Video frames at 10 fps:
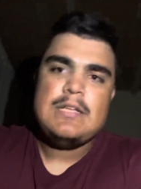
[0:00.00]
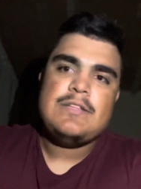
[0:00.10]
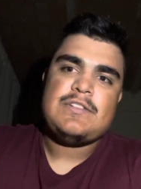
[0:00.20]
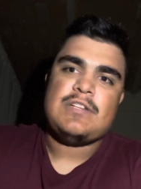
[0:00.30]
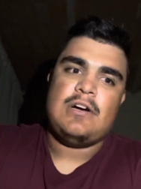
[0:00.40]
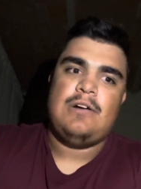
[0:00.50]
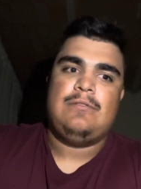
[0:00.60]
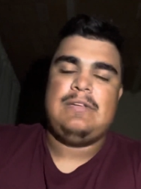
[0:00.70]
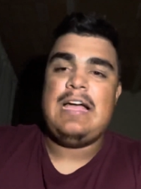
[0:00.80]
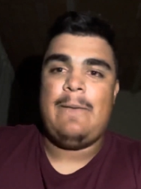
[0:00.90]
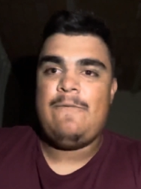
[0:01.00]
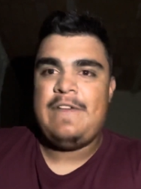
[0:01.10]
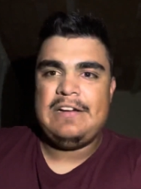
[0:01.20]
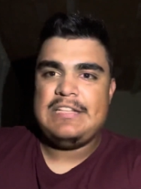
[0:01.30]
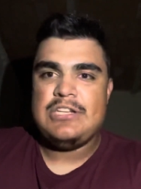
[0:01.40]
So, yeah, I'm
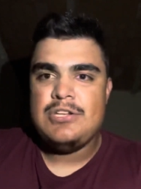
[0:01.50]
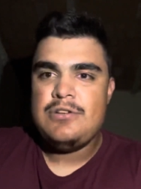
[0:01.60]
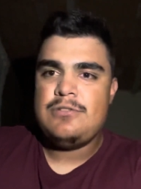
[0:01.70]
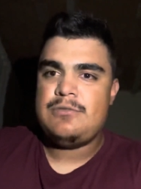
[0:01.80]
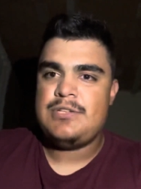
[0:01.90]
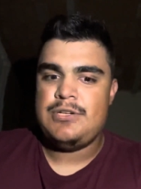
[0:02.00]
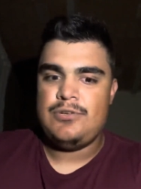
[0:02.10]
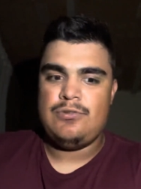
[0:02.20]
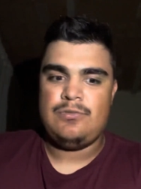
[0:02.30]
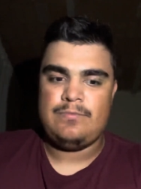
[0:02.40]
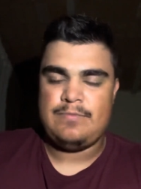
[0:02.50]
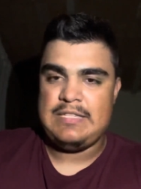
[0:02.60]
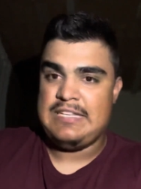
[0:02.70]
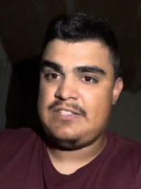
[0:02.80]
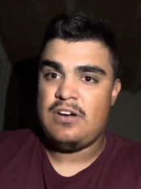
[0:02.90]
fairly new to
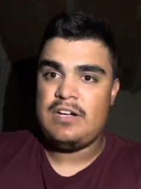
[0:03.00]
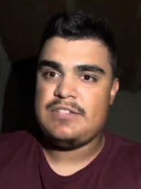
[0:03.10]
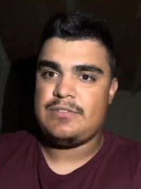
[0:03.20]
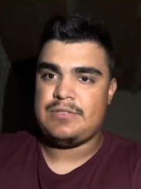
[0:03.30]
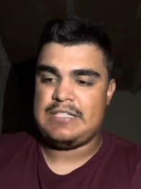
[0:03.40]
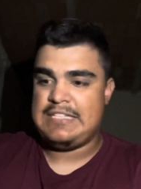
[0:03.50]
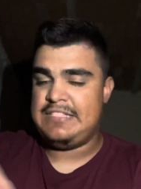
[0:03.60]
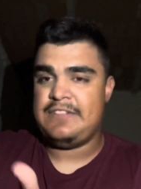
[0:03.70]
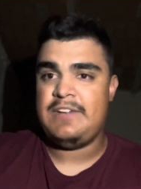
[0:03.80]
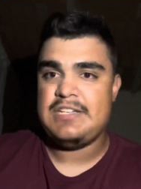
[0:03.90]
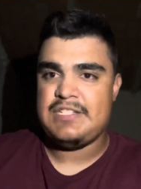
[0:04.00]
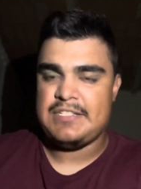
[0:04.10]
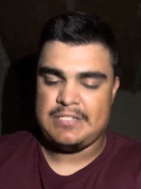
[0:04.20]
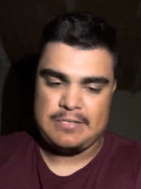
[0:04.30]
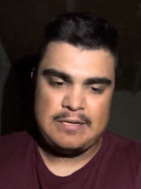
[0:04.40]
these consoles and these
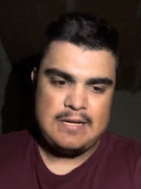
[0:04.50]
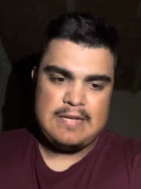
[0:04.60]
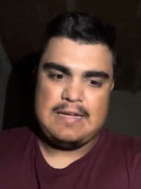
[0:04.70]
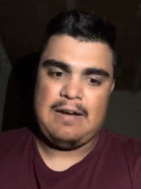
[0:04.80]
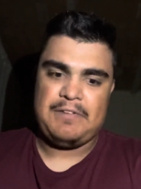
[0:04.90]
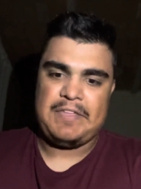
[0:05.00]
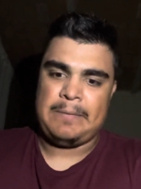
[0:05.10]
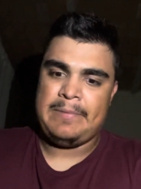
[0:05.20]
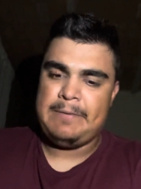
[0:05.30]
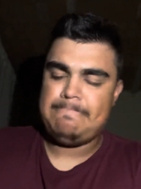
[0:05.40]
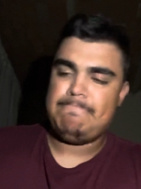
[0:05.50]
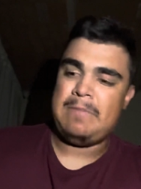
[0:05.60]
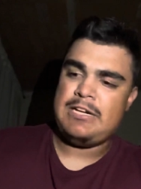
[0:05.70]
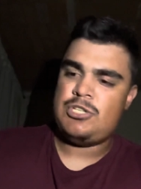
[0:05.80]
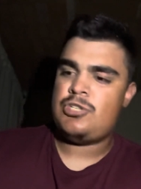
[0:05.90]
devices and everything. But
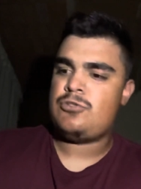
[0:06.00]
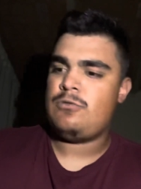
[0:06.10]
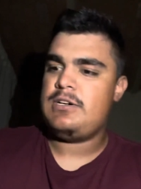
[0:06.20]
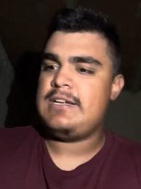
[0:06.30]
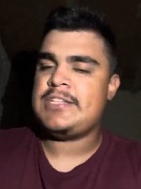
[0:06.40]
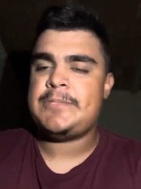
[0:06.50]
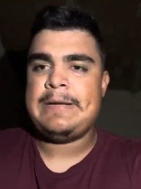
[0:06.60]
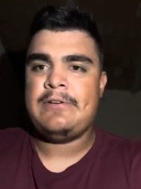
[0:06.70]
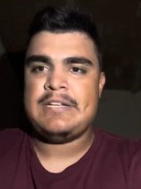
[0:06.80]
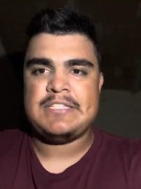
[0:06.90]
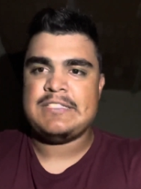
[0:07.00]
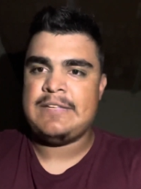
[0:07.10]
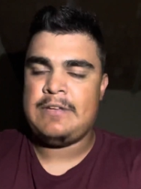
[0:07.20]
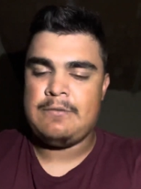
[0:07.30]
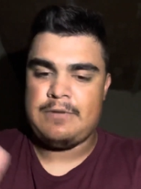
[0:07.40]
my short experience
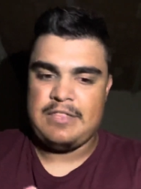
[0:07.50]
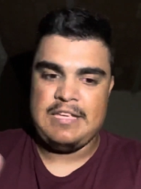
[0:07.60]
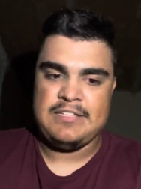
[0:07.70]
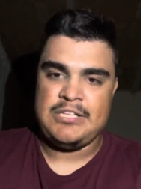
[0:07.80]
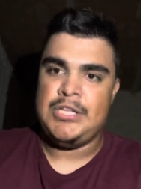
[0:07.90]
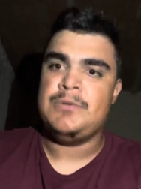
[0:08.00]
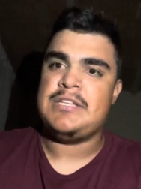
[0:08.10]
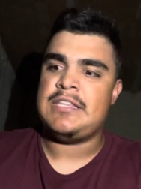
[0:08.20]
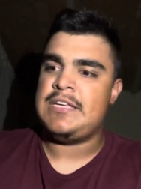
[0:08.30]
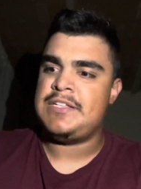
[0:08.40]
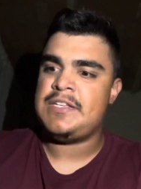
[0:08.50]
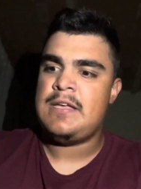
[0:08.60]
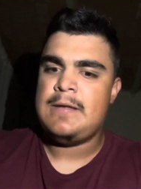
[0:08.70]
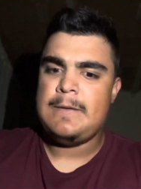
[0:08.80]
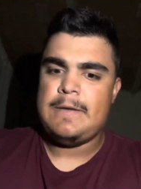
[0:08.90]
living with these and using these
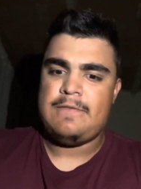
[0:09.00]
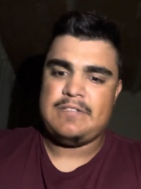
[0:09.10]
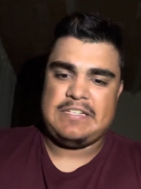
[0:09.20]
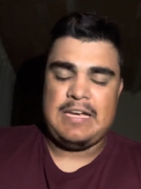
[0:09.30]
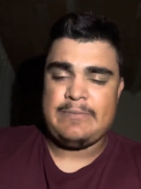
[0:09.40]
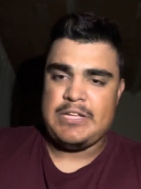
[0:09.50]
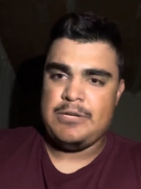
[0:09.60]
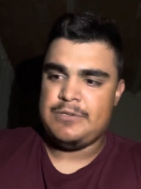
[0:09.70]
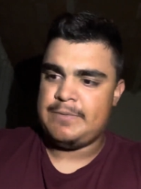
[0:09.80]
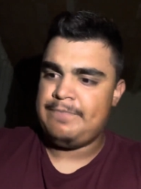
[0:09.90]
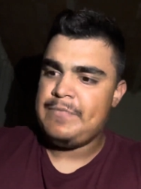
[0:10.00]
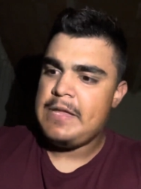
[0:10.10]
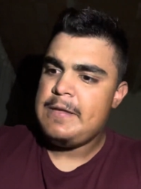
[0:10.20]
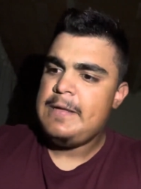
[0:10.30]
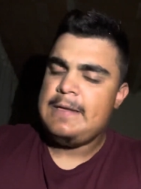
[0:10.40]
for the time I use them,
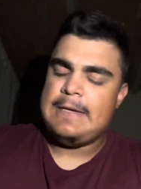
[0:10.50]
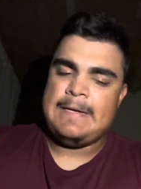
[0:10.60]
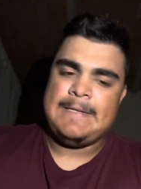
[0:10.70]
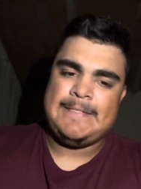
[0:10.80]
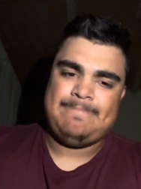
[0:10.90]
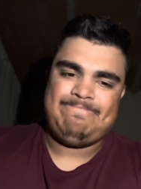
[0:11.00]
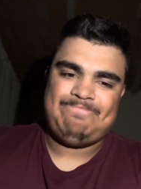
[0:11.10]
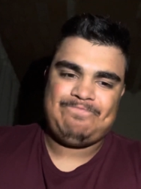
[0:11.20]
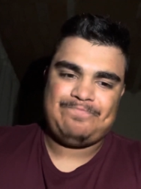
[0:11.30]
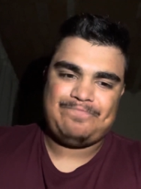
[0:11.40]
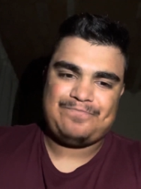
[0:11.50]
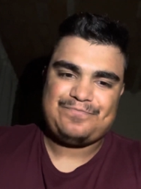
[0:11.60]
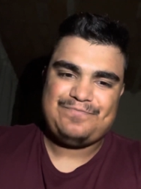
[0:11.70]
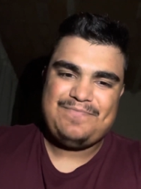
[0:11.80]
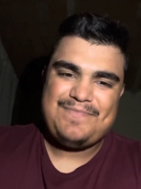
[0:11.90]

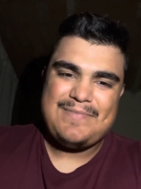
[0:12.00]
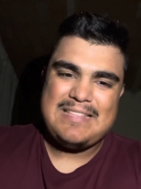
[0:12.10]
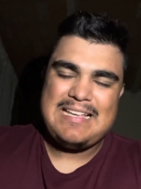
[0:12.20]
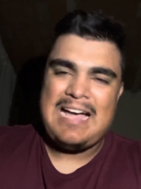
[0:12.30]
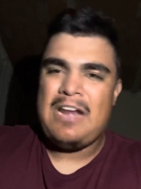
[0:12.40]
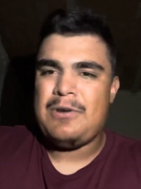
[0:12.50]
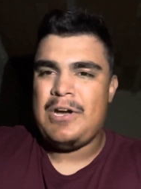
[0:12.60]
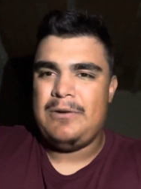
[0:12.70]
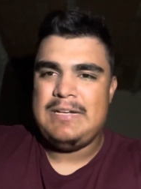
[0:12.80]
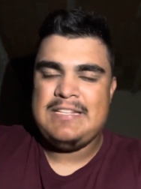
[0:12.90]
I don't know.